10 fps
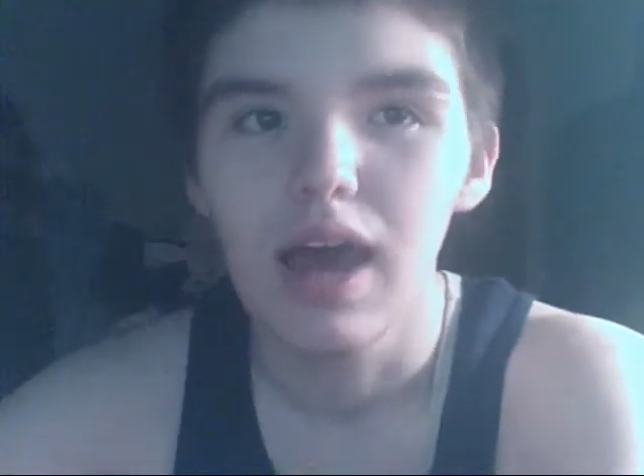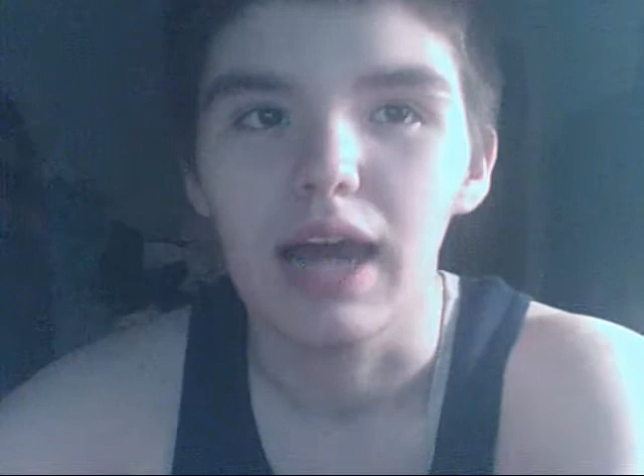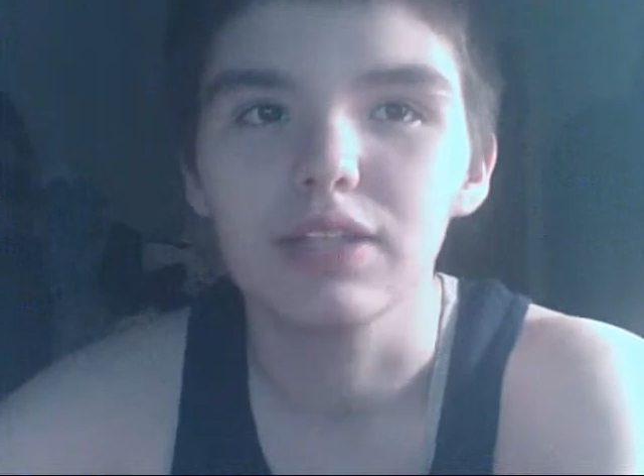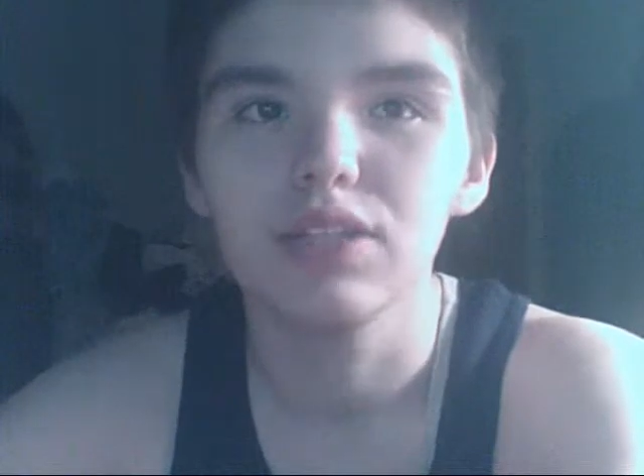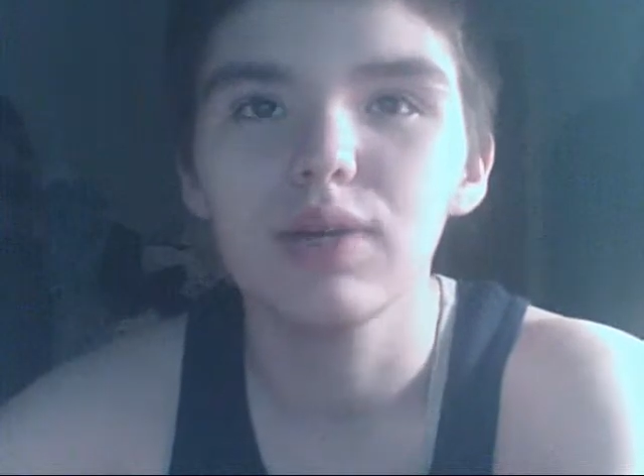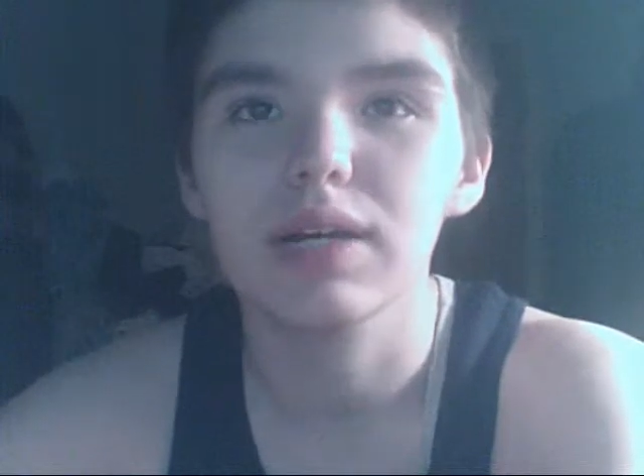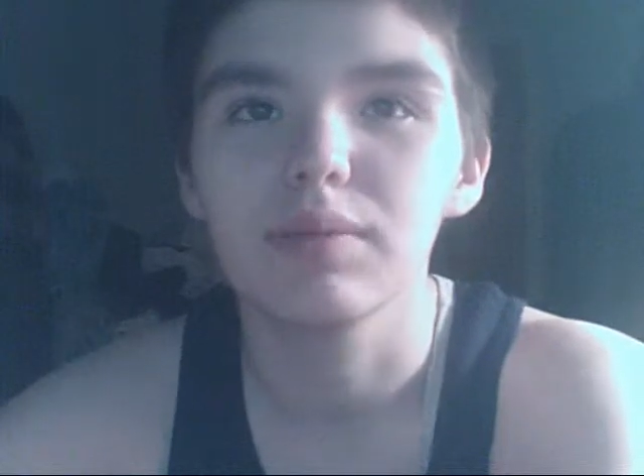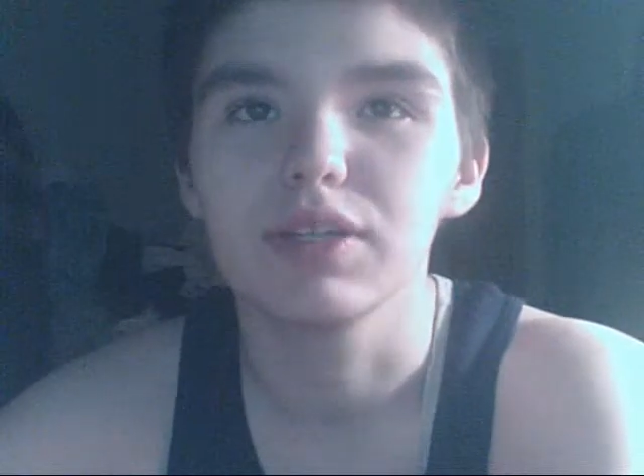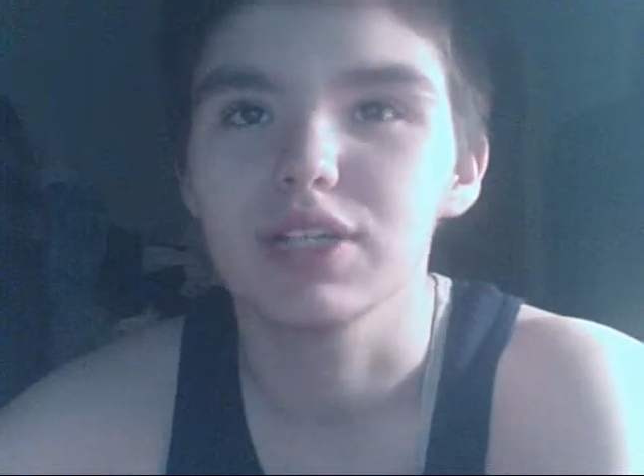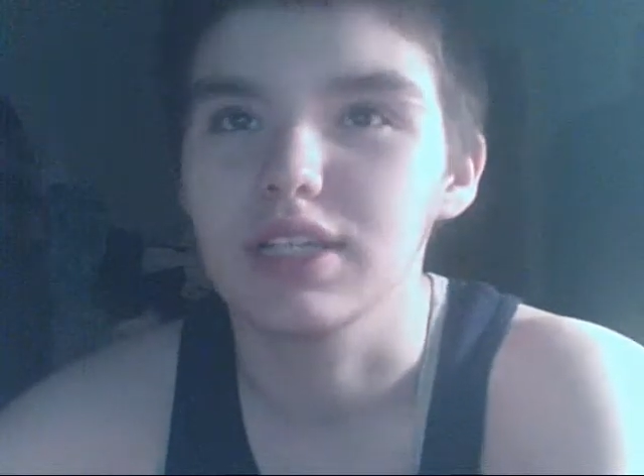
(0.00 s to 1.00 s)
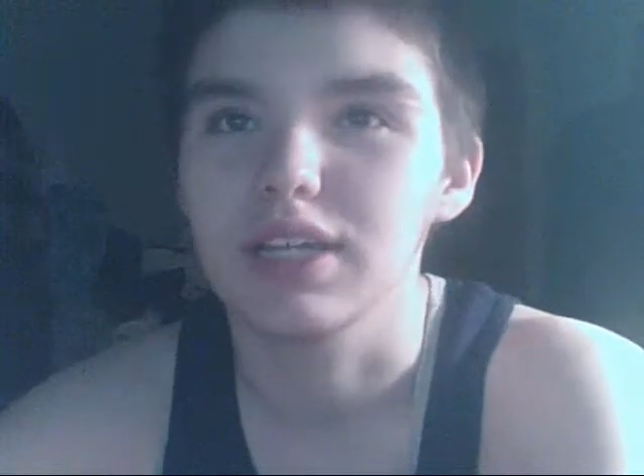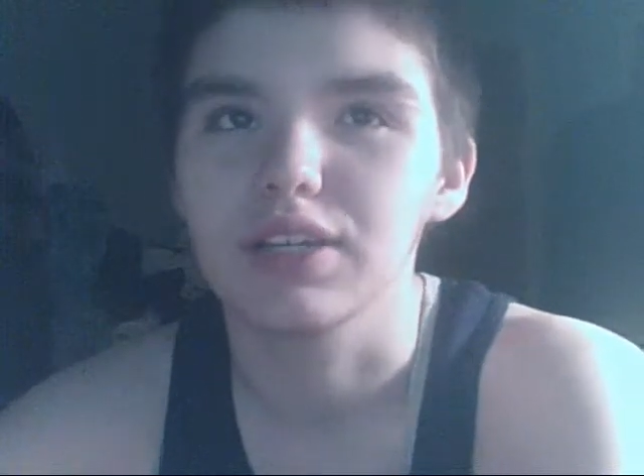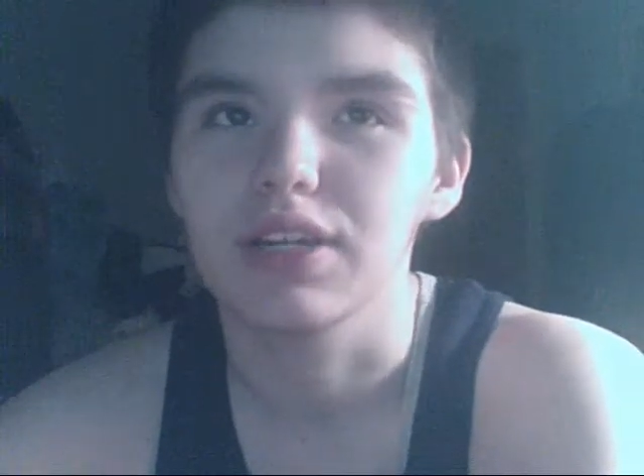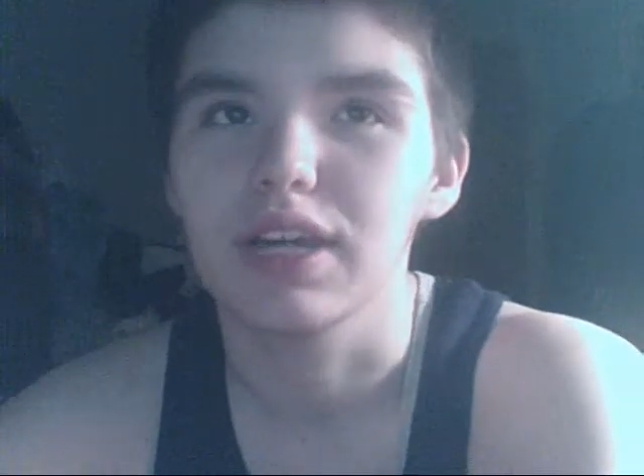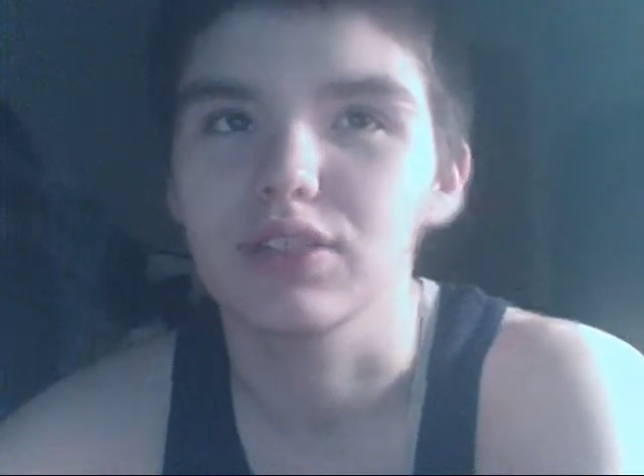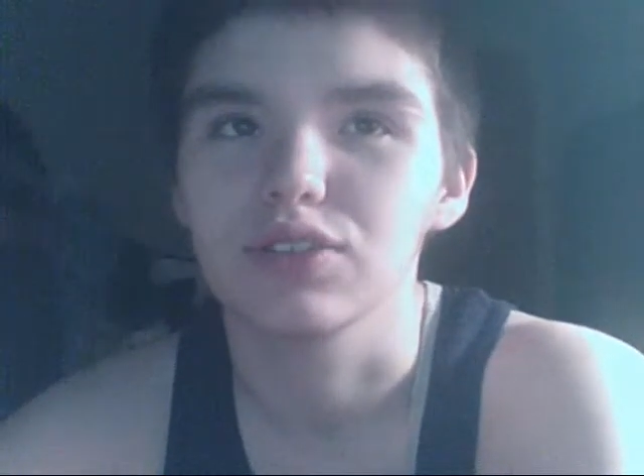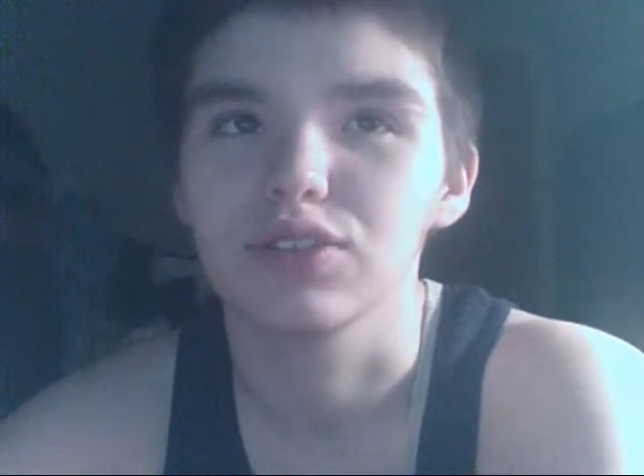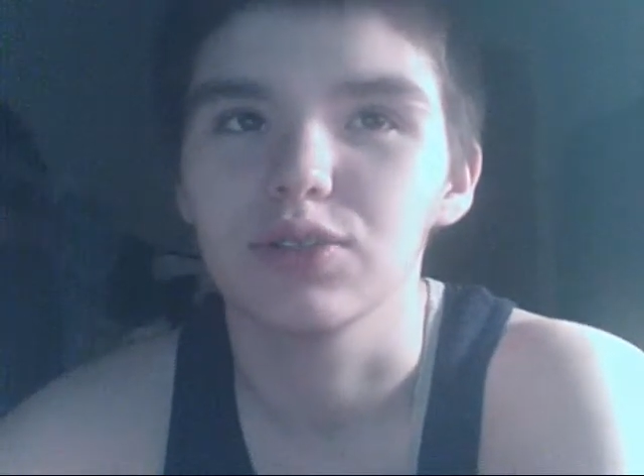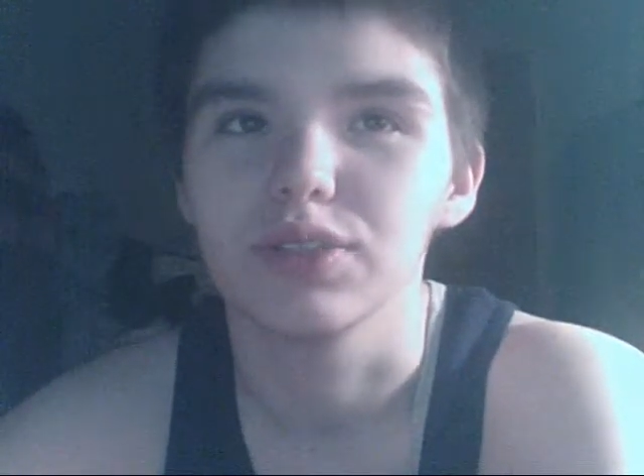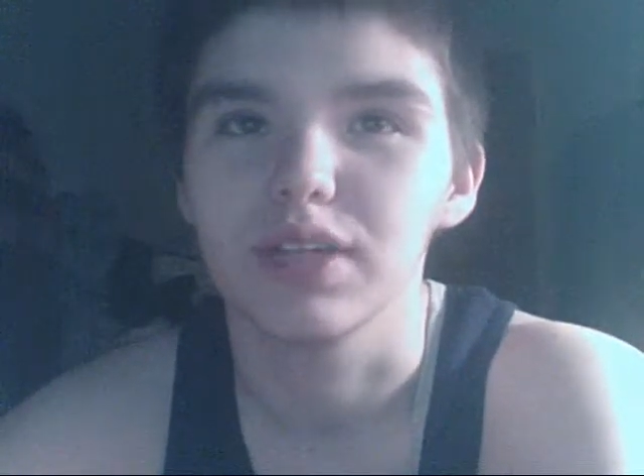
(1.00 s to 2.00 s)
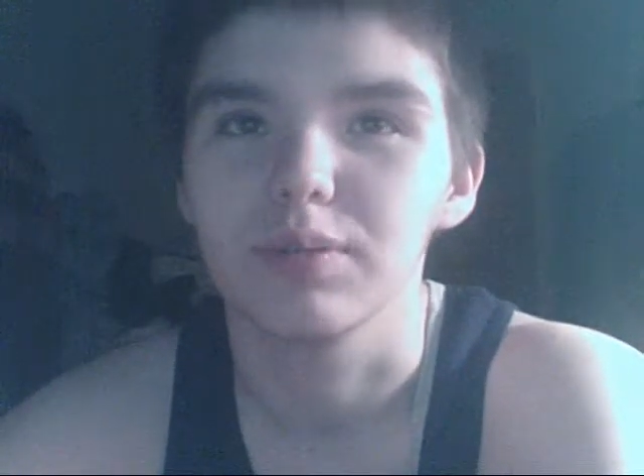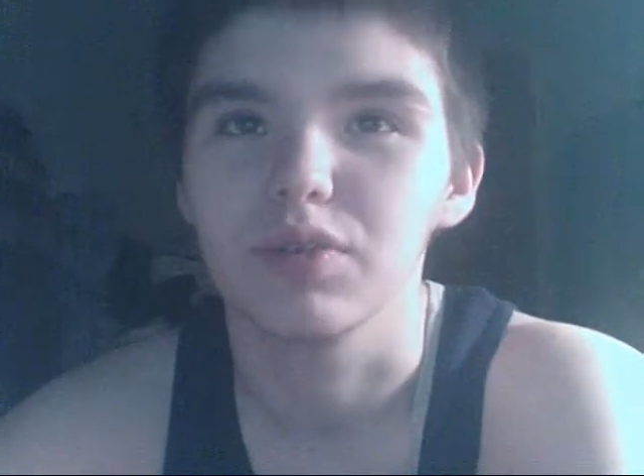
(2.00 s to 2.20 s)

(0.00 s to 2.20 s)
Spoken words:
I do recommend checking out the National Suicide